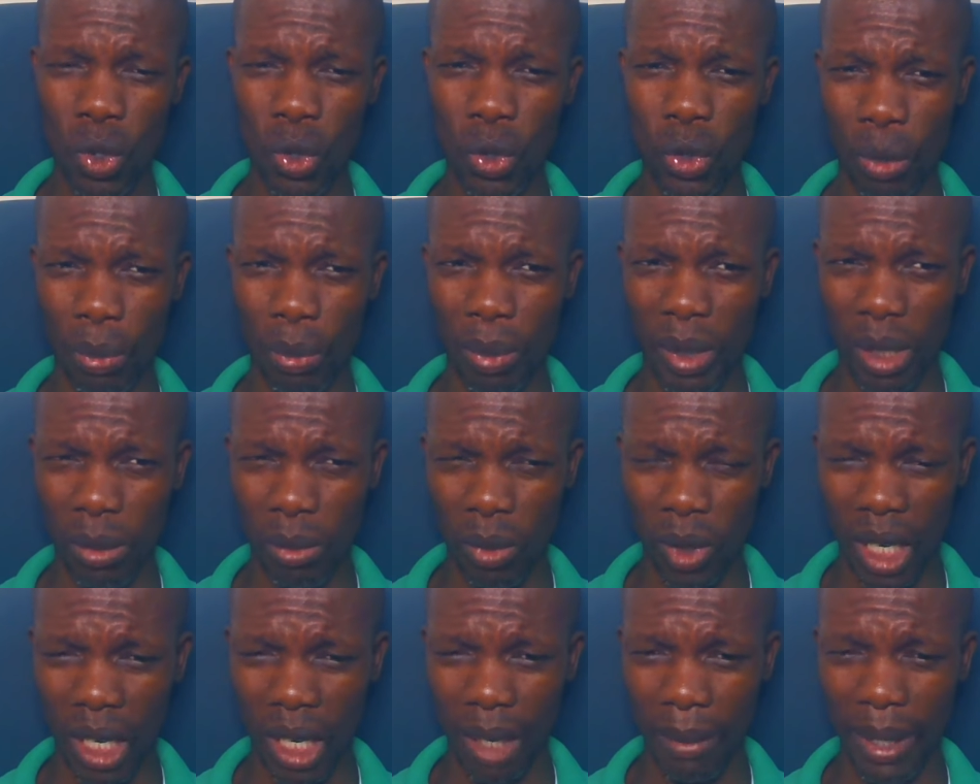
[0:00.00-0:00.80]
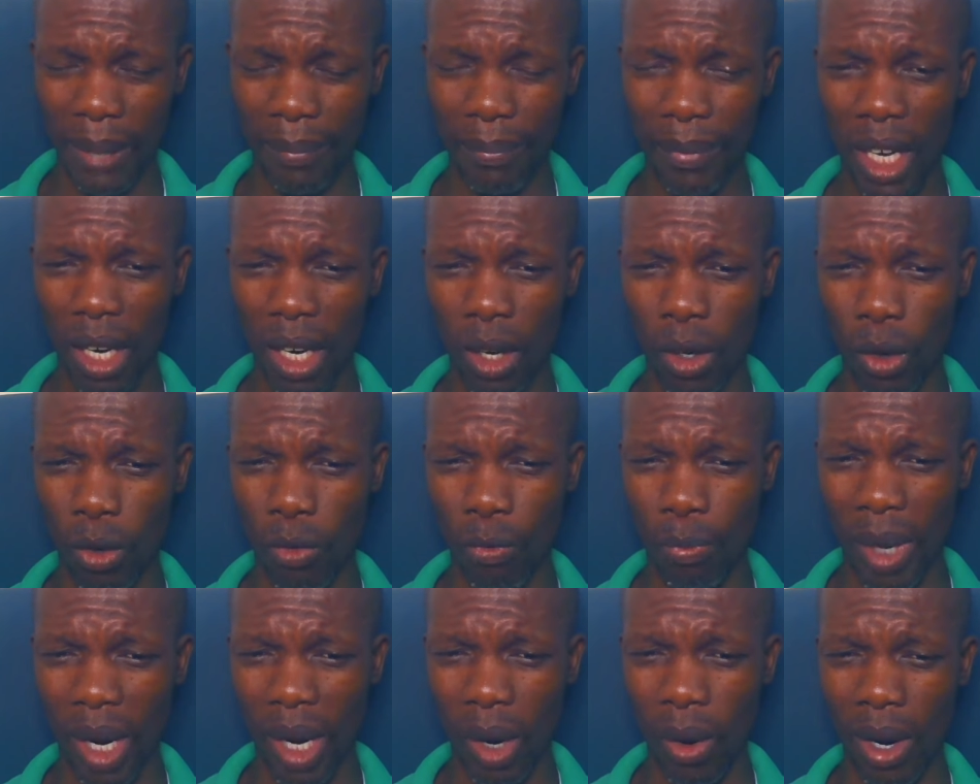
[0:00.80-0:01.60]
Robert Mugabe out
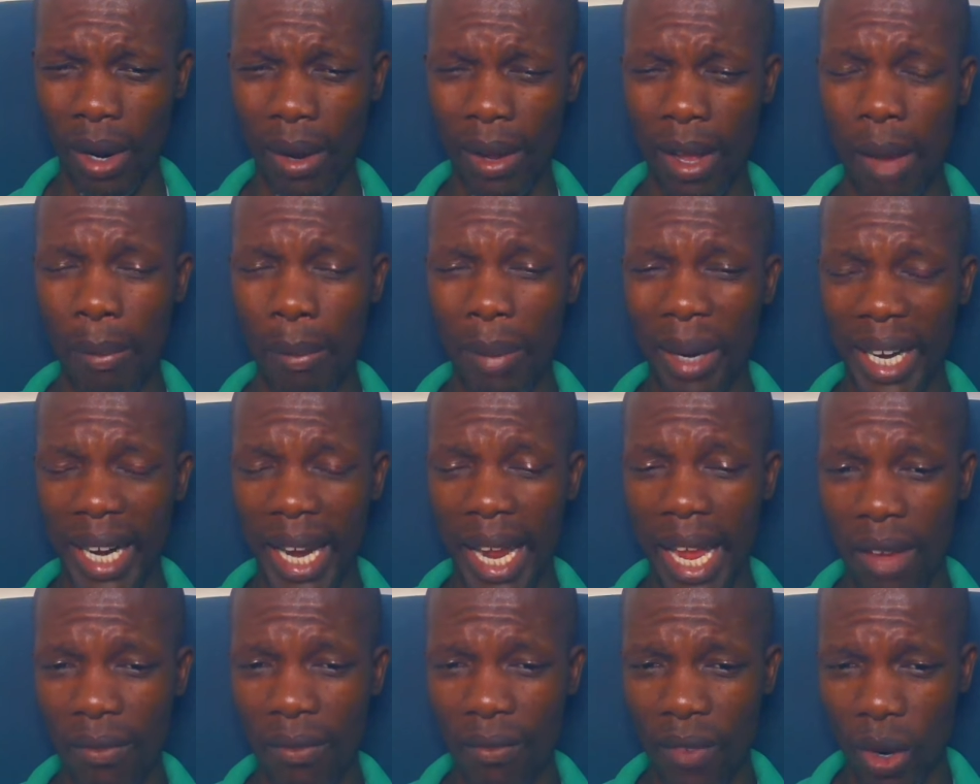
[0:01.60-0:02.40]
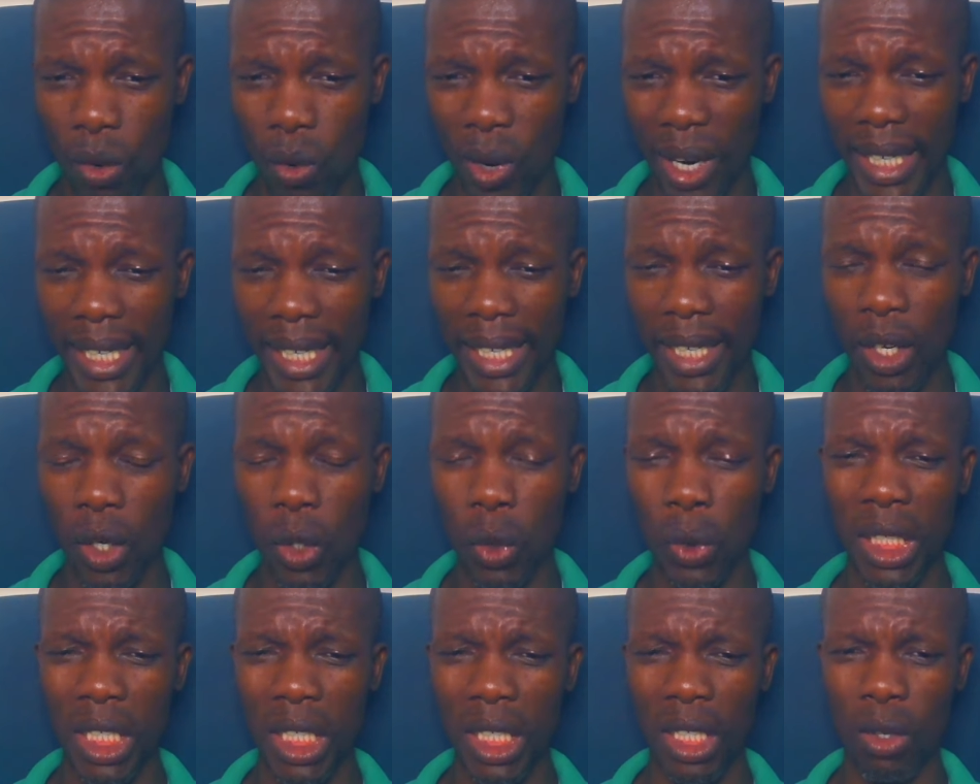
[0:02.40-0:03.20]
of power, but everyone,
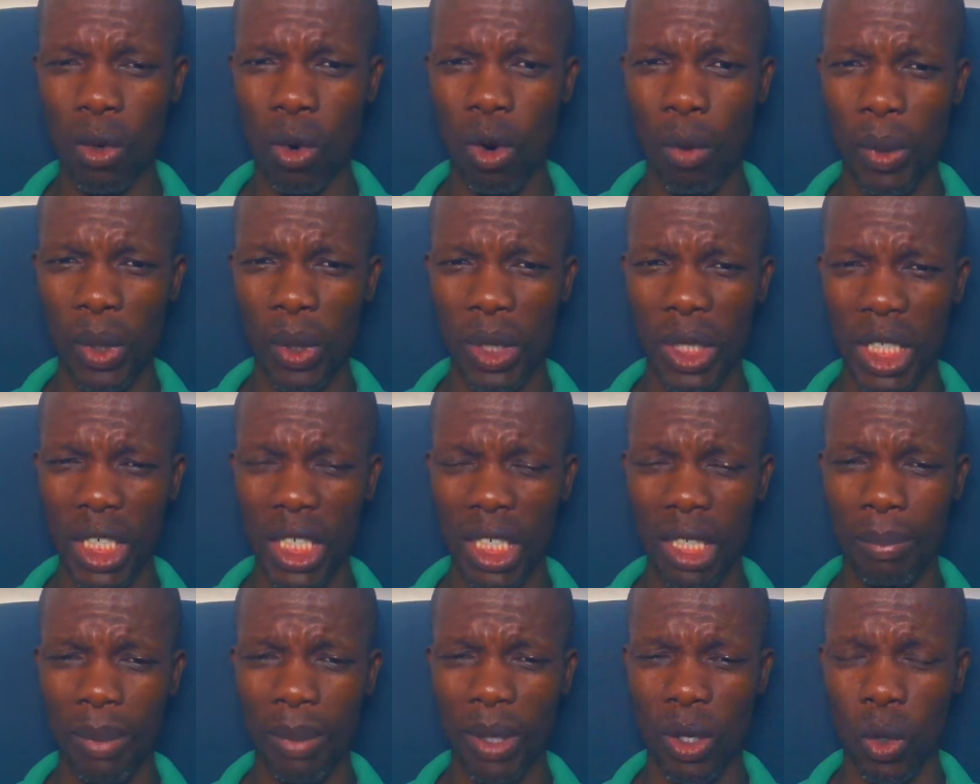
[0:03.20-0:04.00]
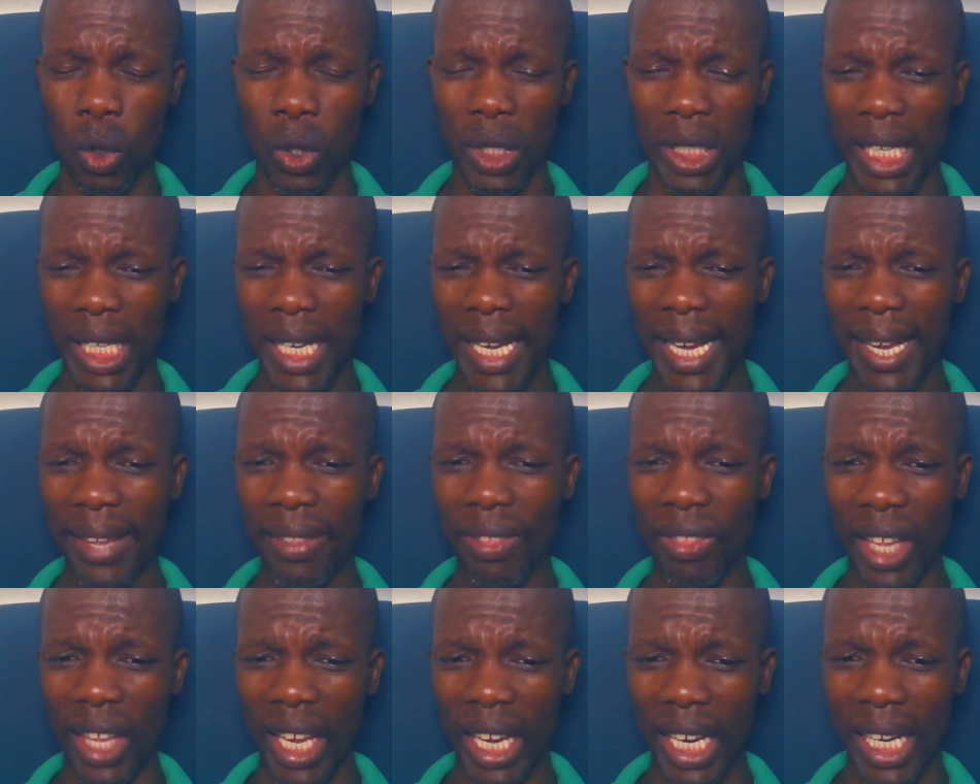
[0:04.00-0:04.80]
including the opposition, because
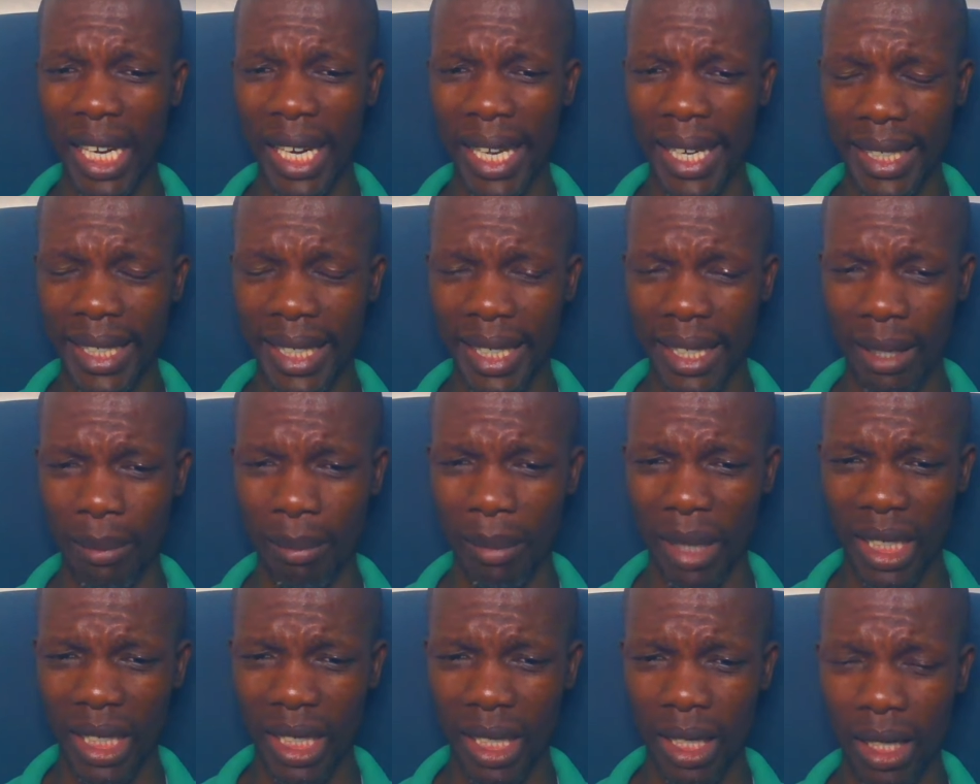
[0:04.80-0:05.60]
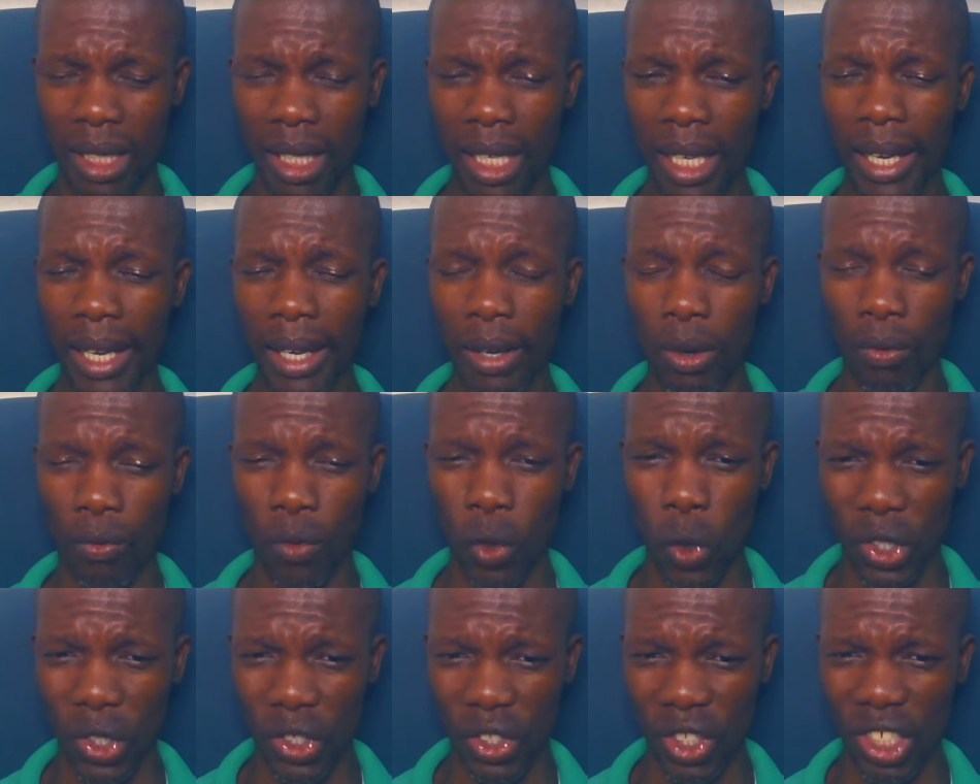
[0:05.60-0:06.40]
they led the marches. And of
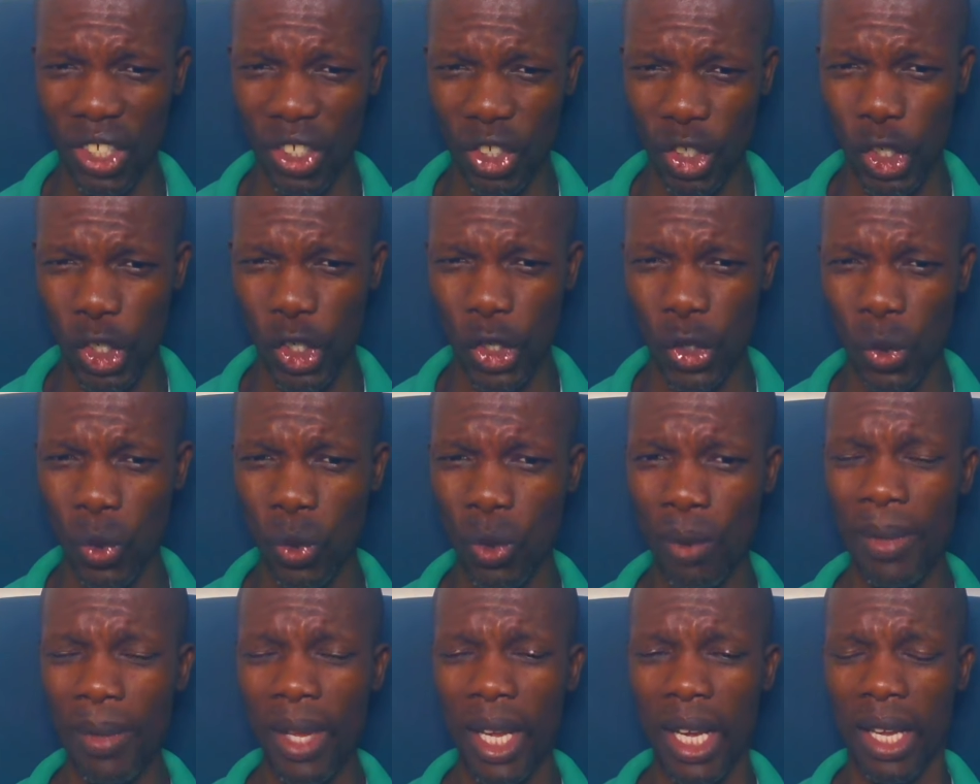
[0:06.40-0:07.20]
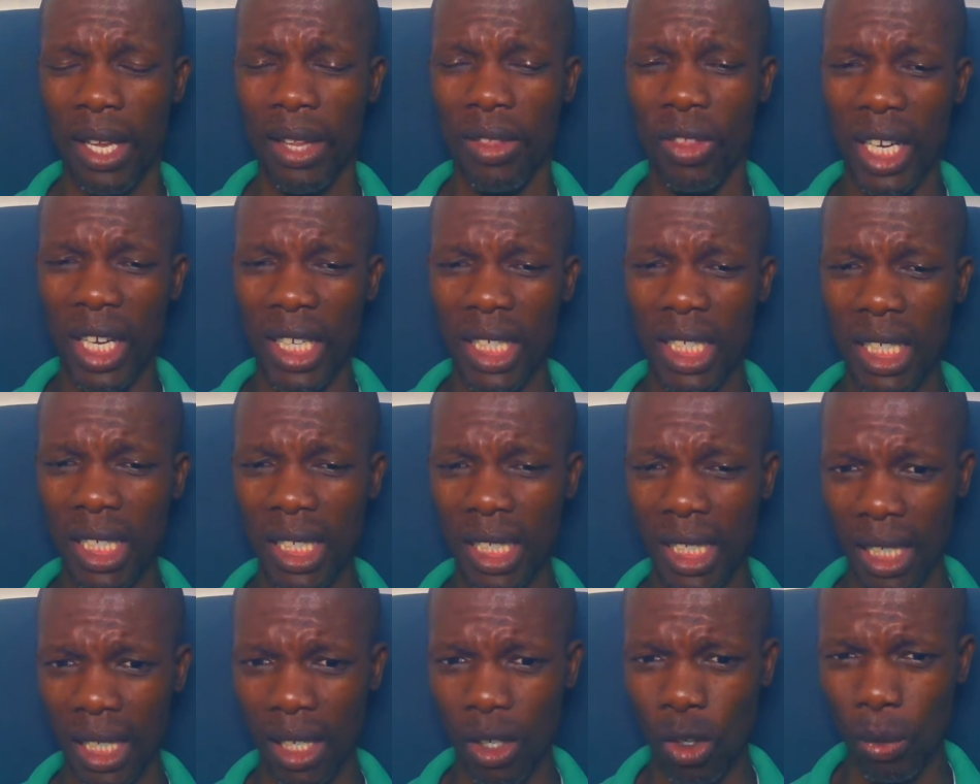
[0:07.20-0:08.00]
course, this is true that
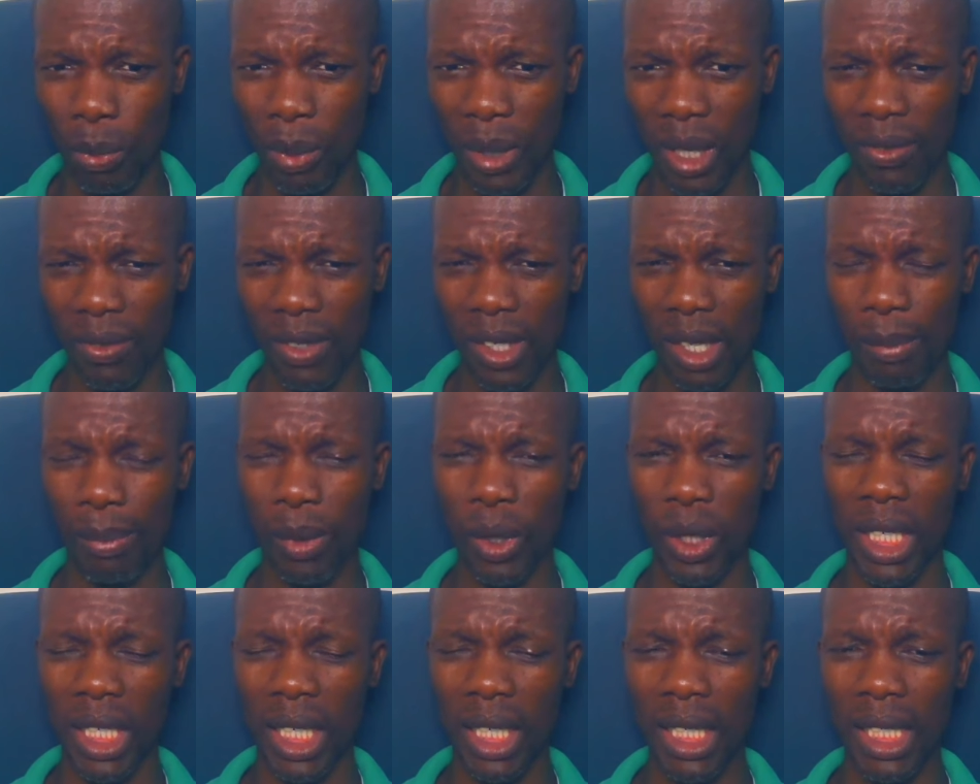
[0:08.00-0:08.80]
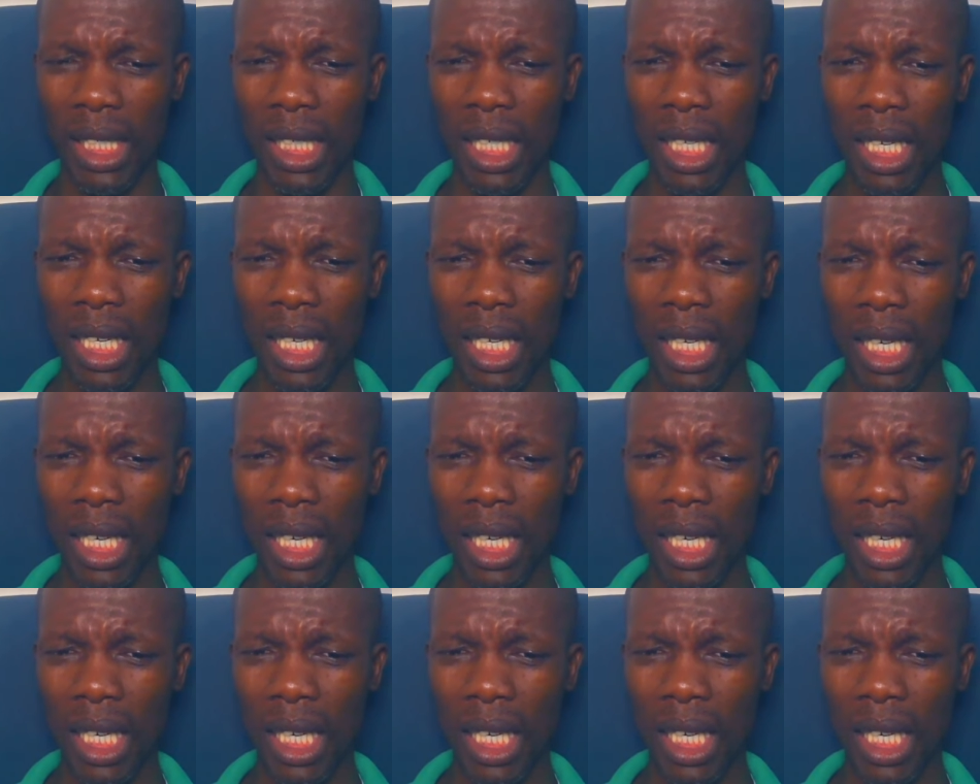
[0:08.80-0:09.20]
ZANU-PF supporters